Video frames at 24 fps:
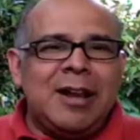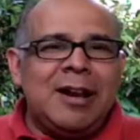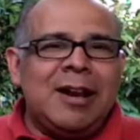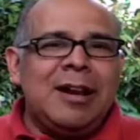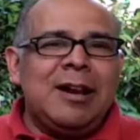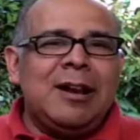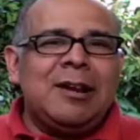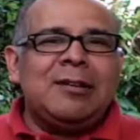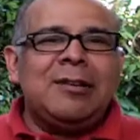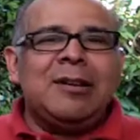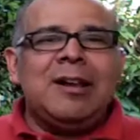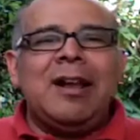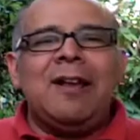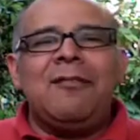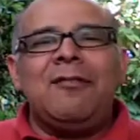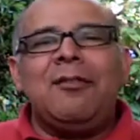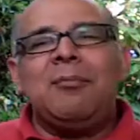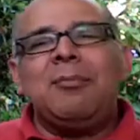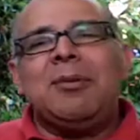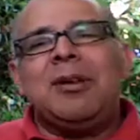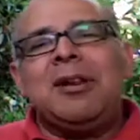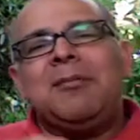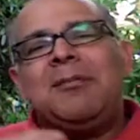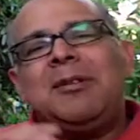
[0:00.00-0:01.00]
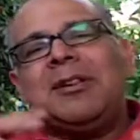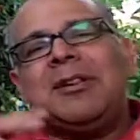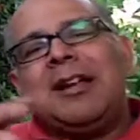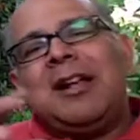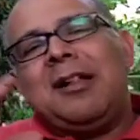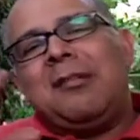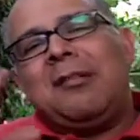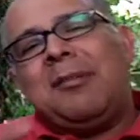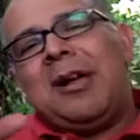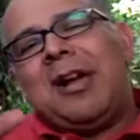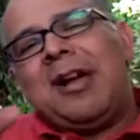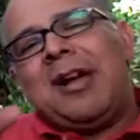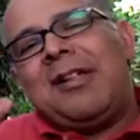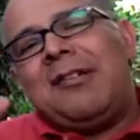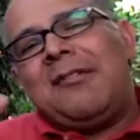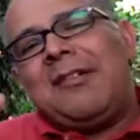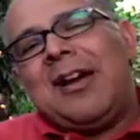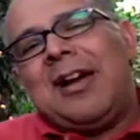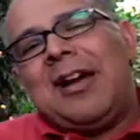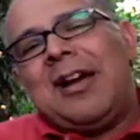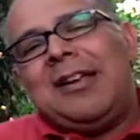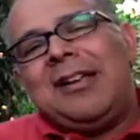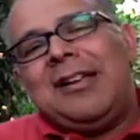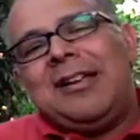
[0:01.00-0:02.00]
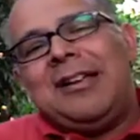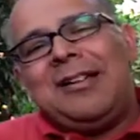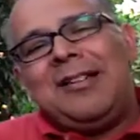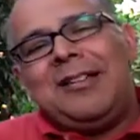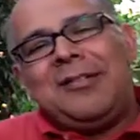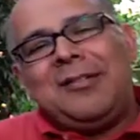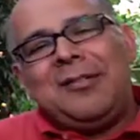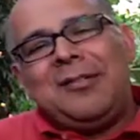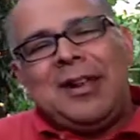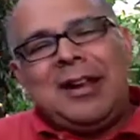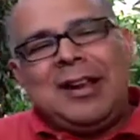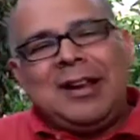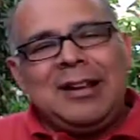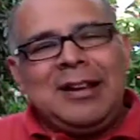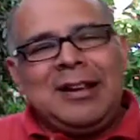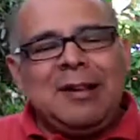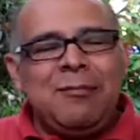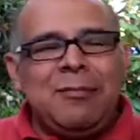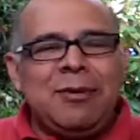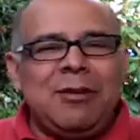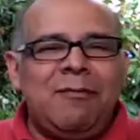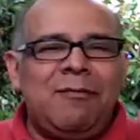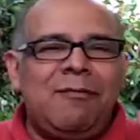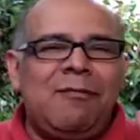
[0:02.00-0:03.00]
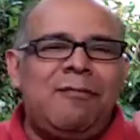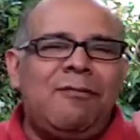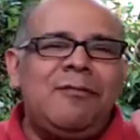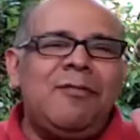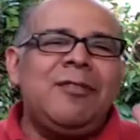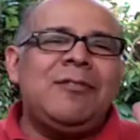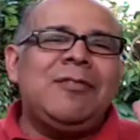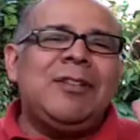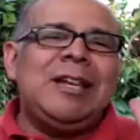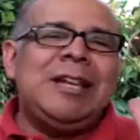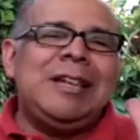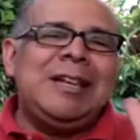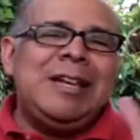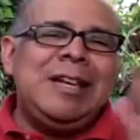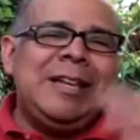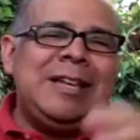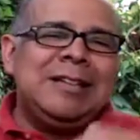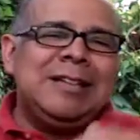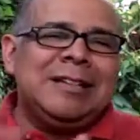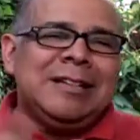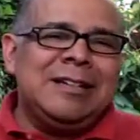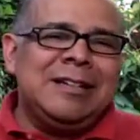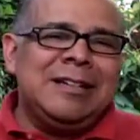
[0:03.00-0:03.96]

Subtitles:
And everybody be telling me how they could get me 50 leads